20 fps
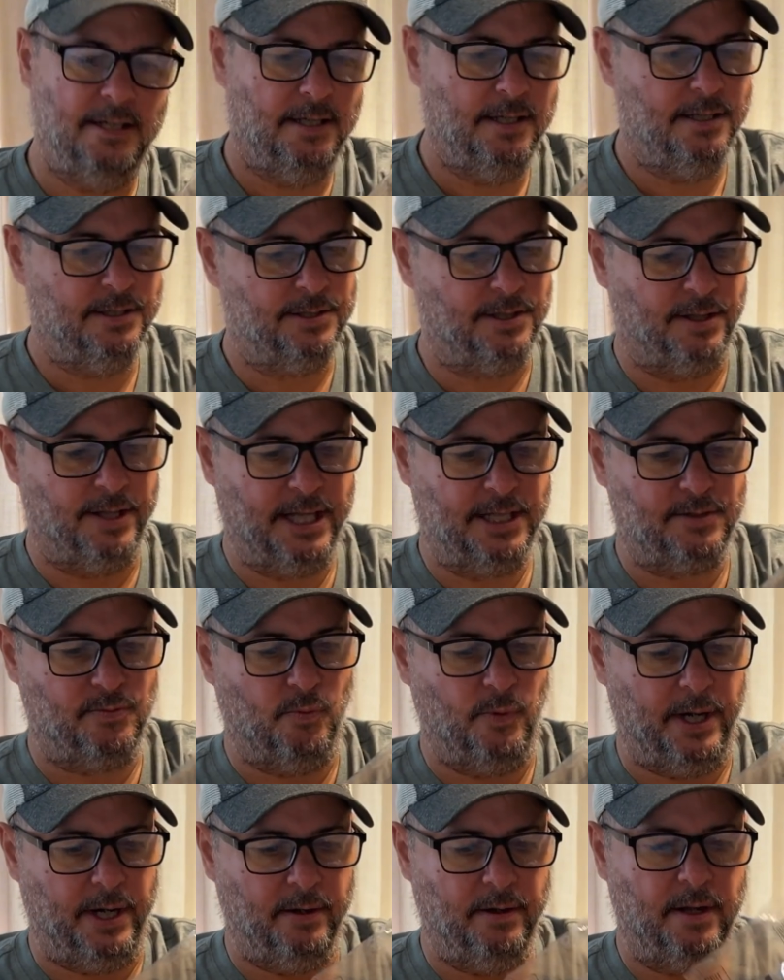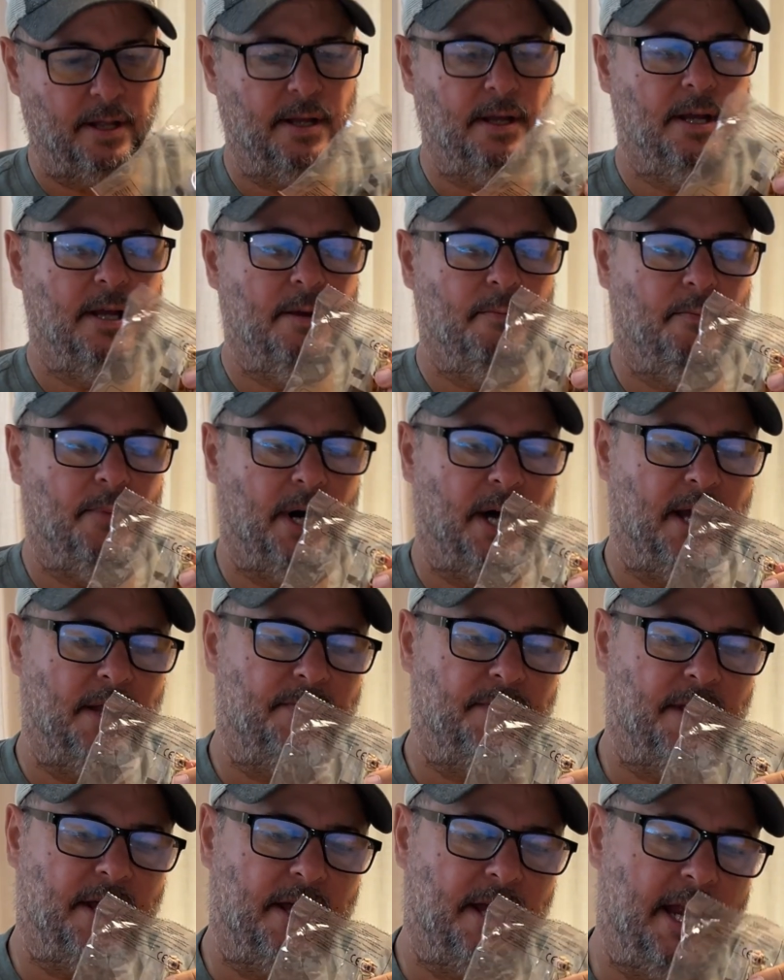so that's weird.
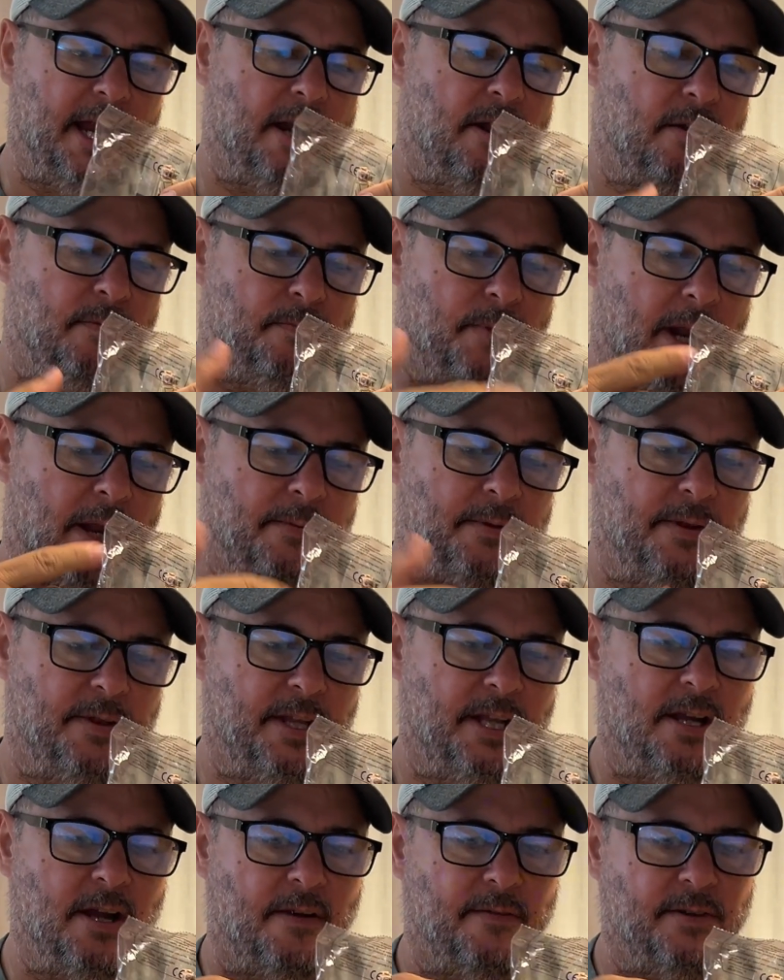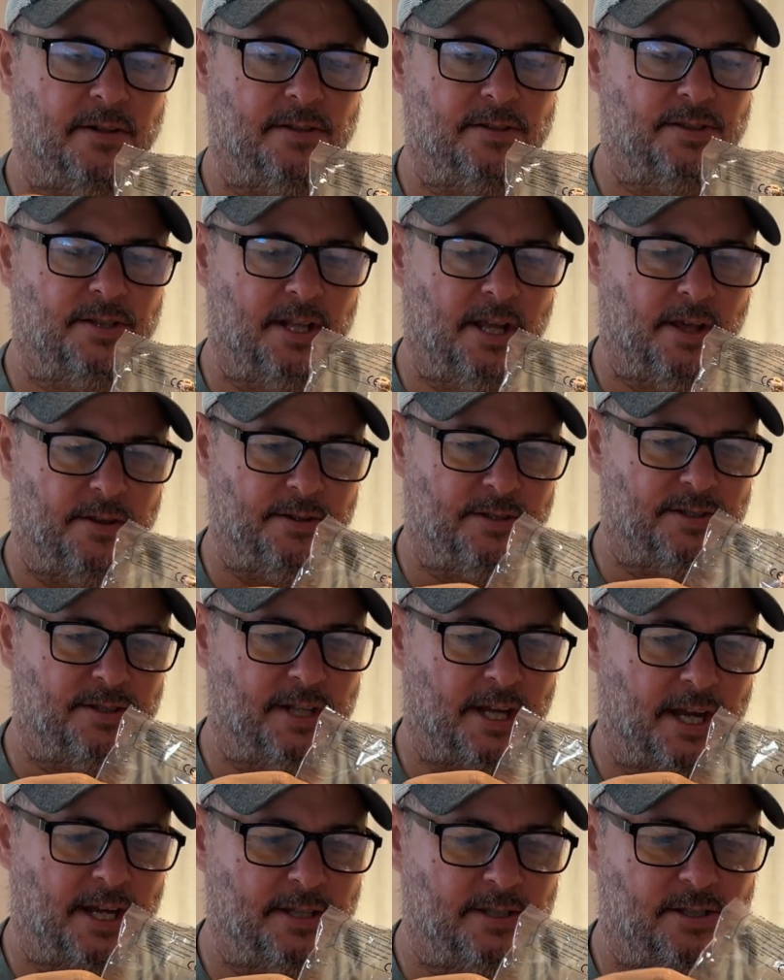But the hair probably covers the other
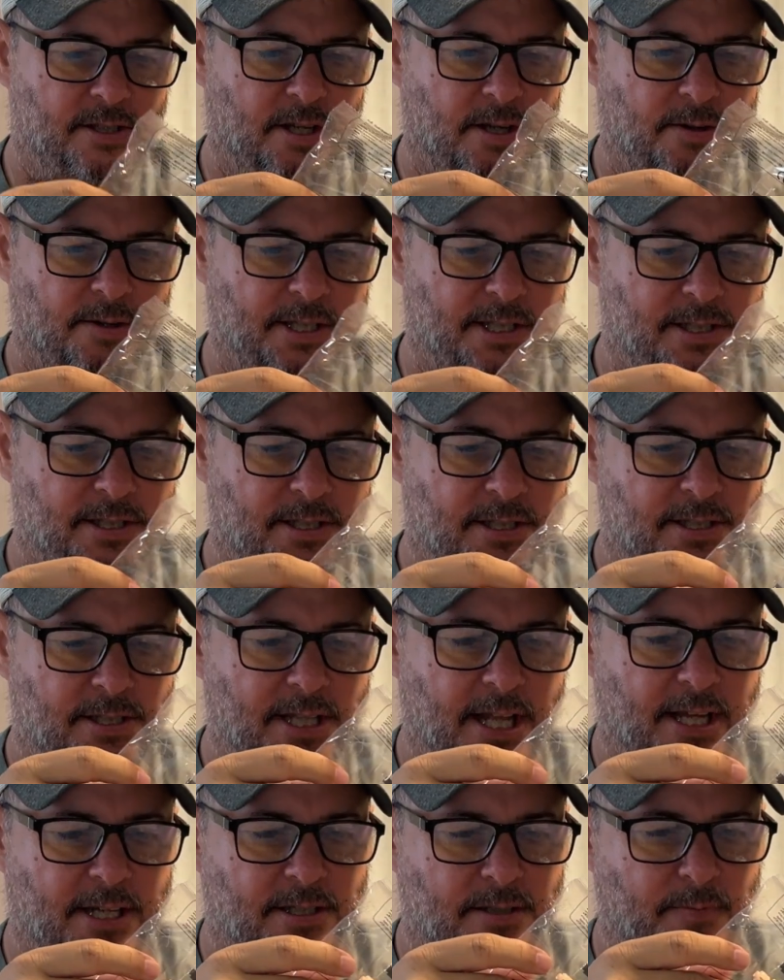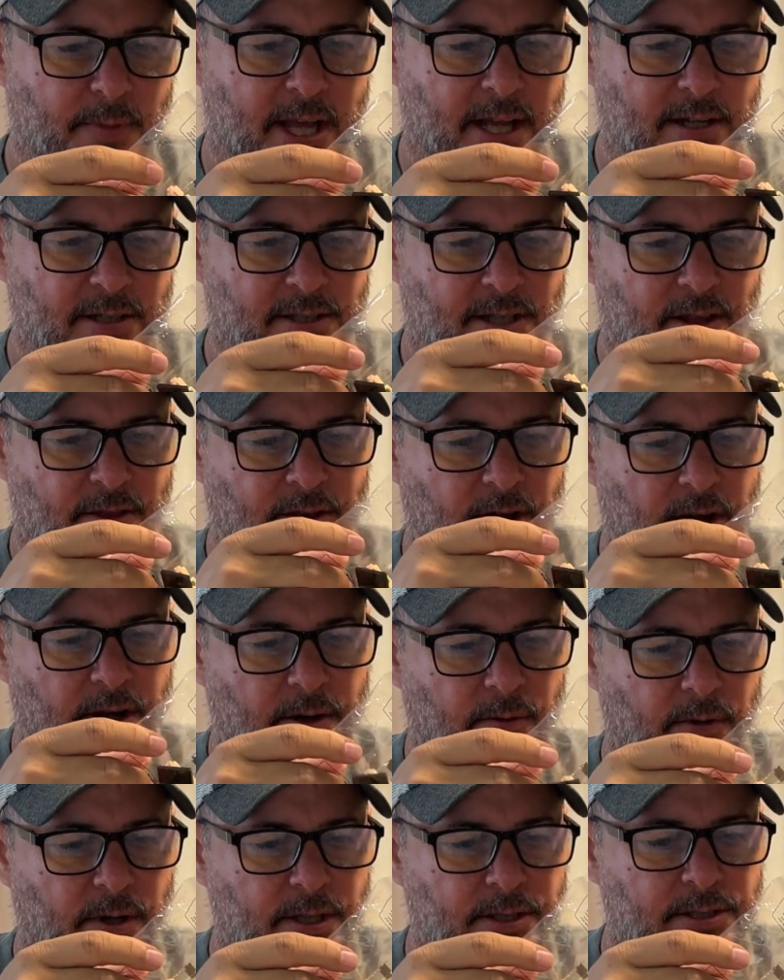side, so it's not as bad as I thought
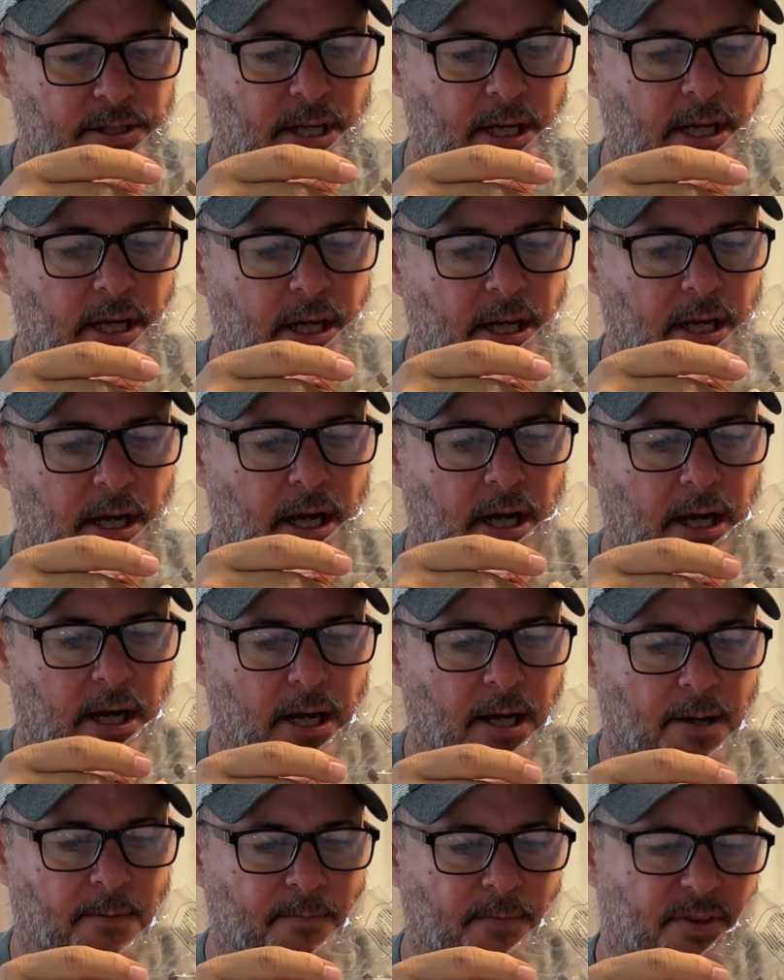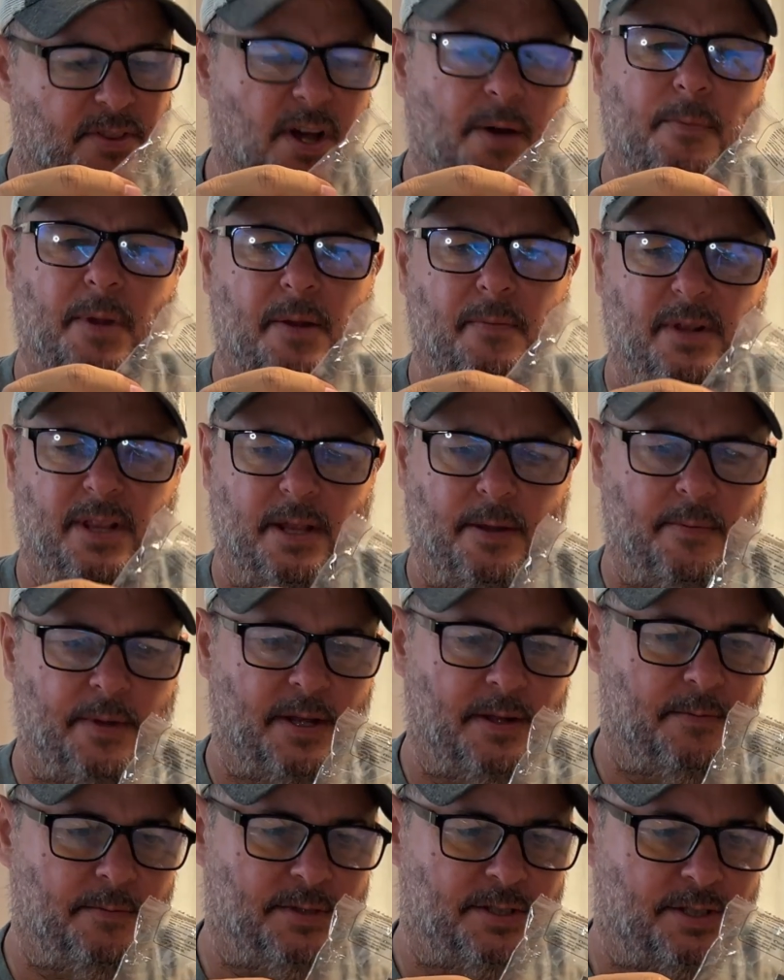it was. I thought maybe they
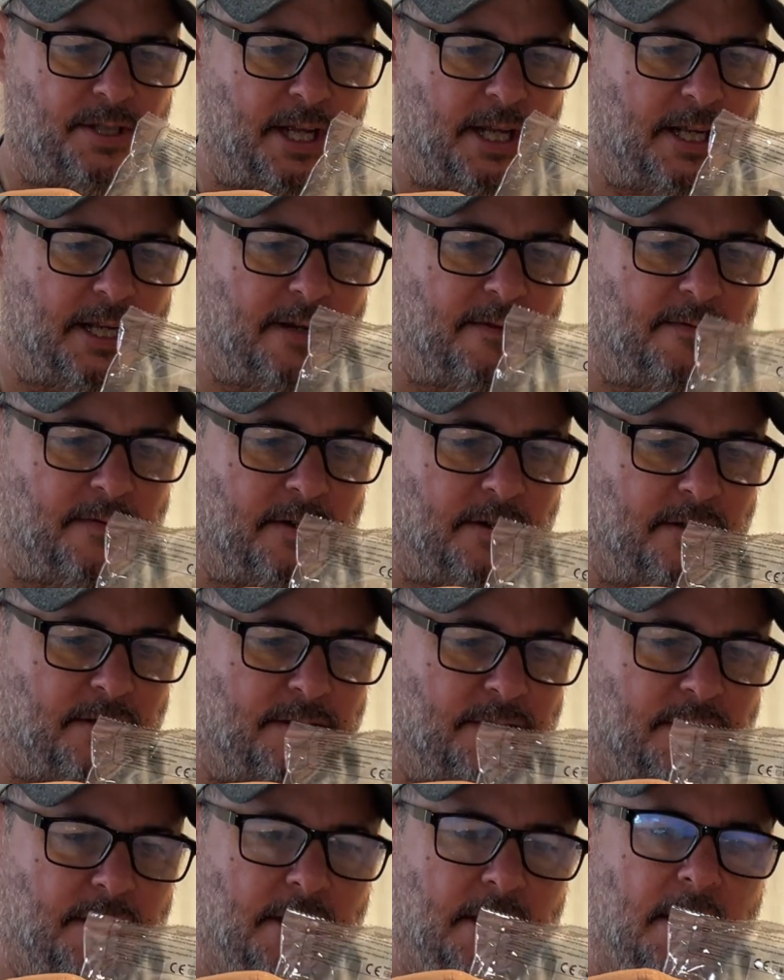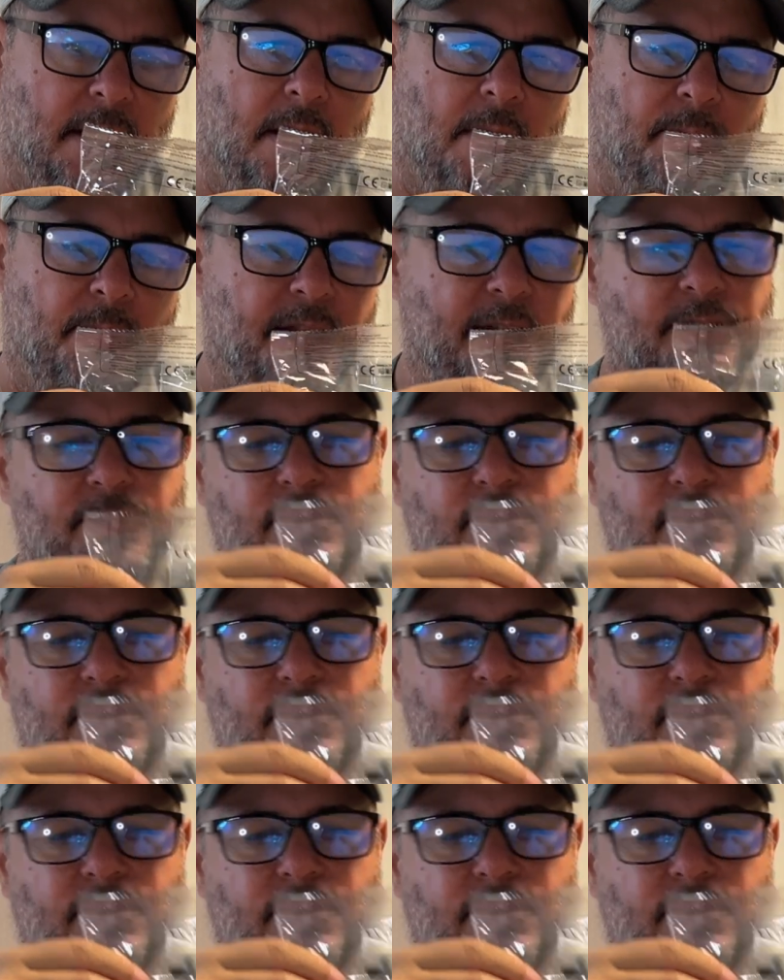made a mistake at first. But that's